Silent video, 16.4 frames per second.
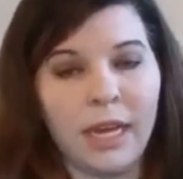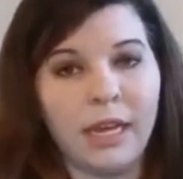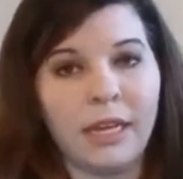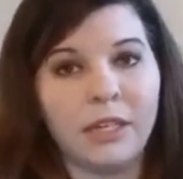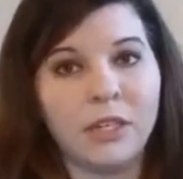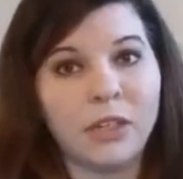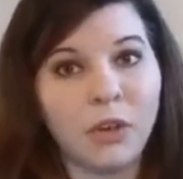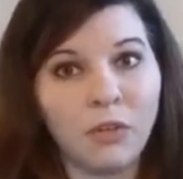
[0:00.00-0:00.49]

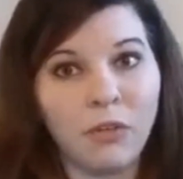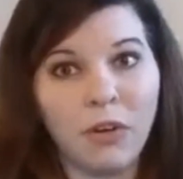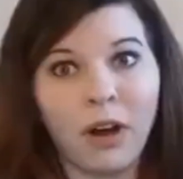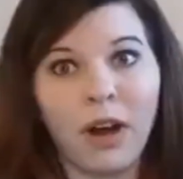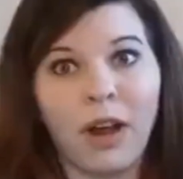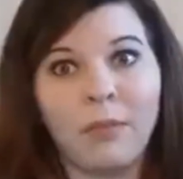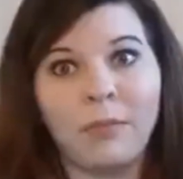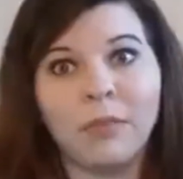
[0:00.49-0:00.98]
And so
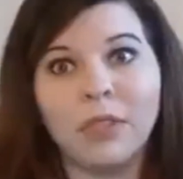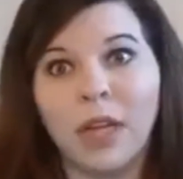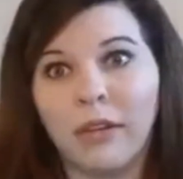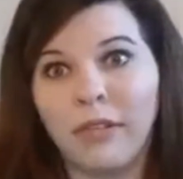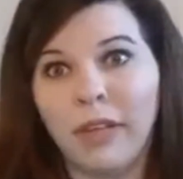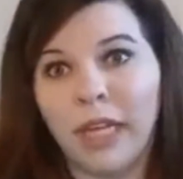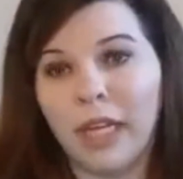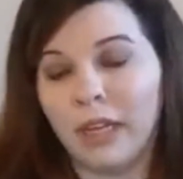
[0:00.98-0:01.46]
far I'm
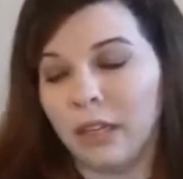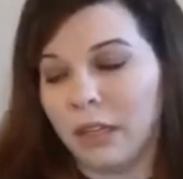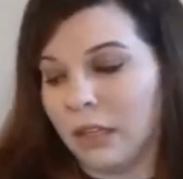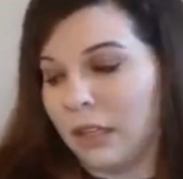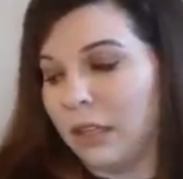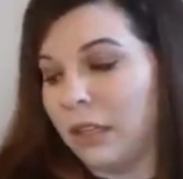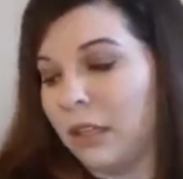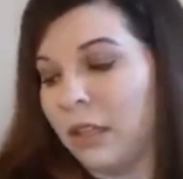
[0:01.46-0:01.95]

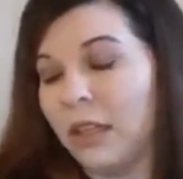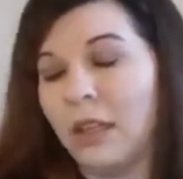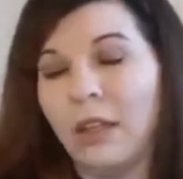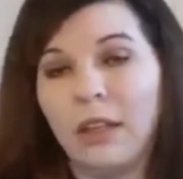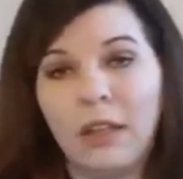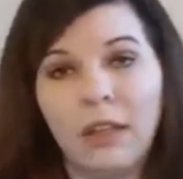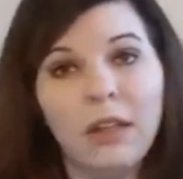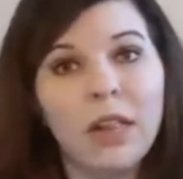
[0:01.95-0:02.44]
loving,
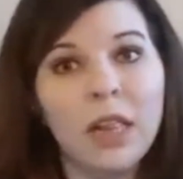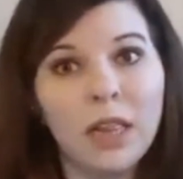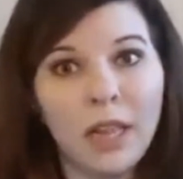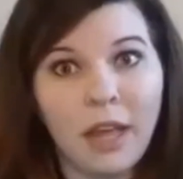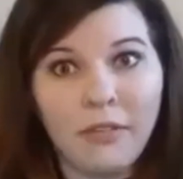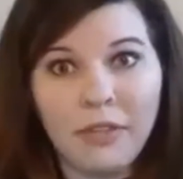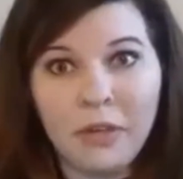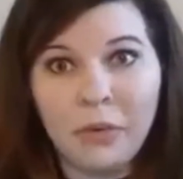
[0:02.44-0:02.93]

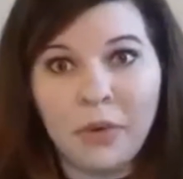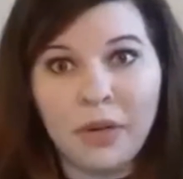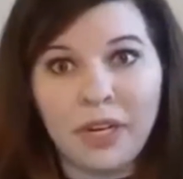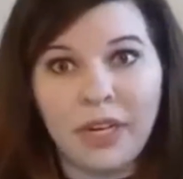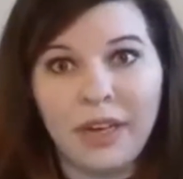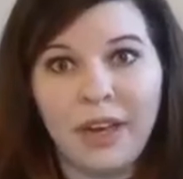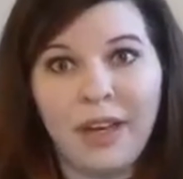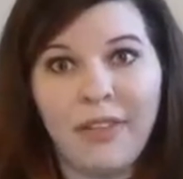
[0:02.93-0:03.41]
loving
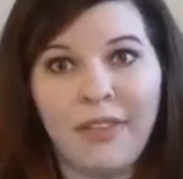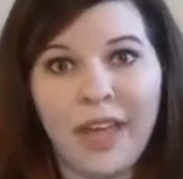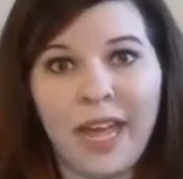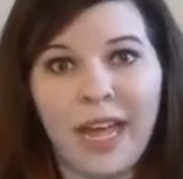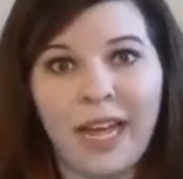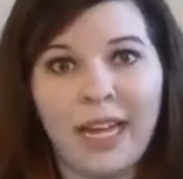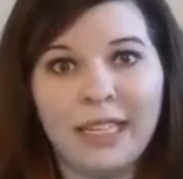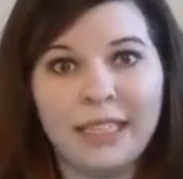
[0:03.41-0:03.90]
working on
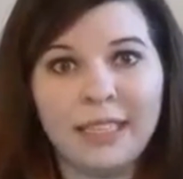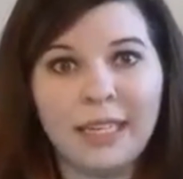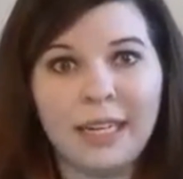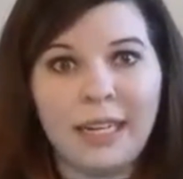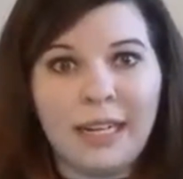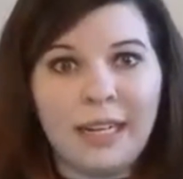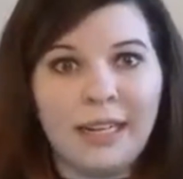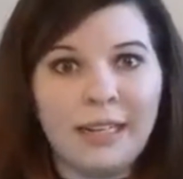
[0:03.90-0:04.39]
that.
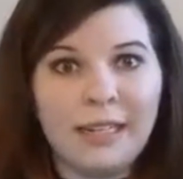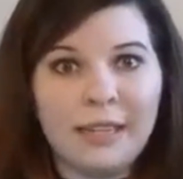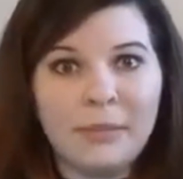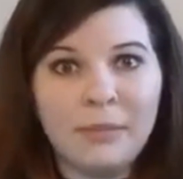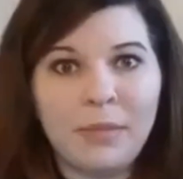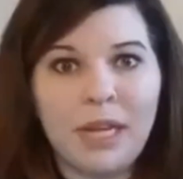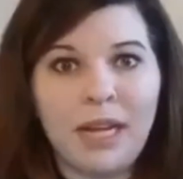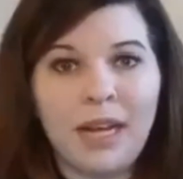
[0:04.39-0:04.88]

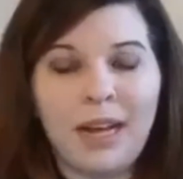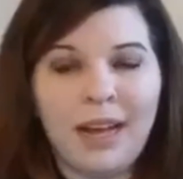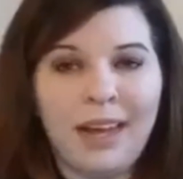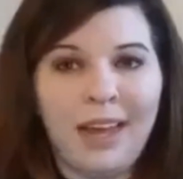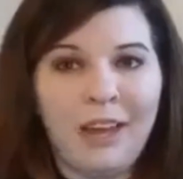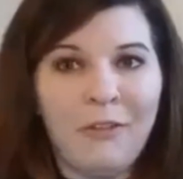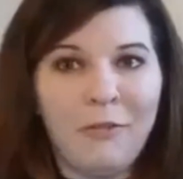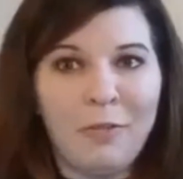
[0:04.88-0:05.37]
Um,
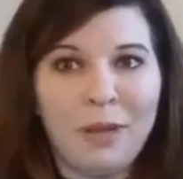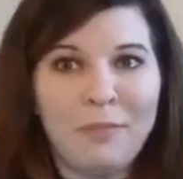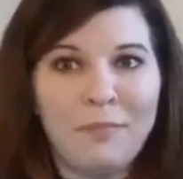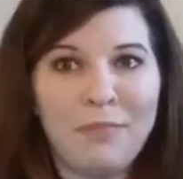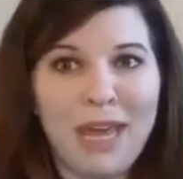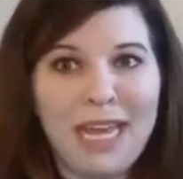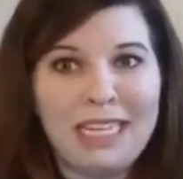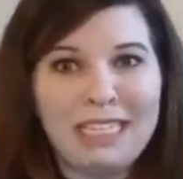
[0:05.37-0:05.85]
I have
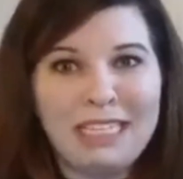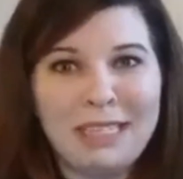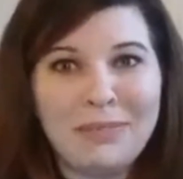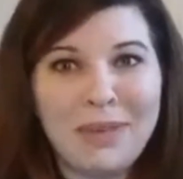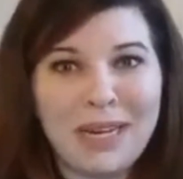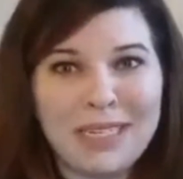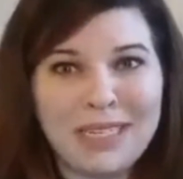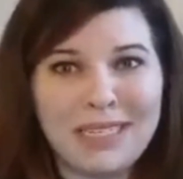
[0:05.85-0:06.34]
been
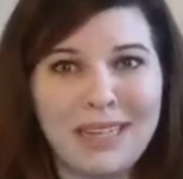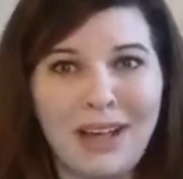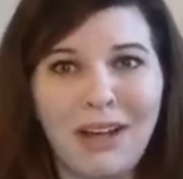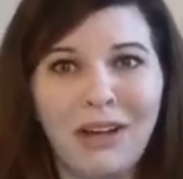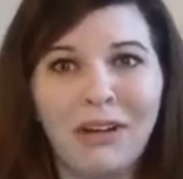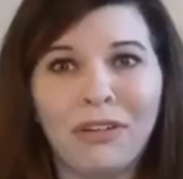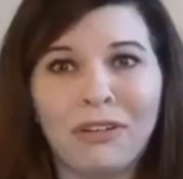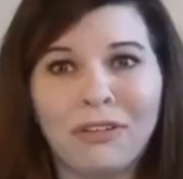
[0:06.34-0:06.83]
pacing
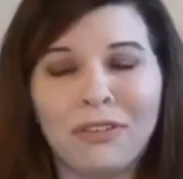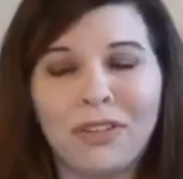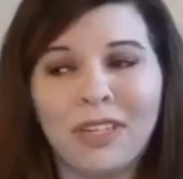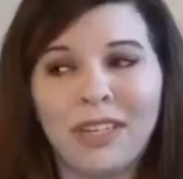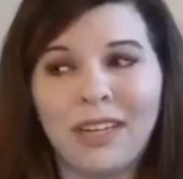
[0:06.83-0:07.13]
myself.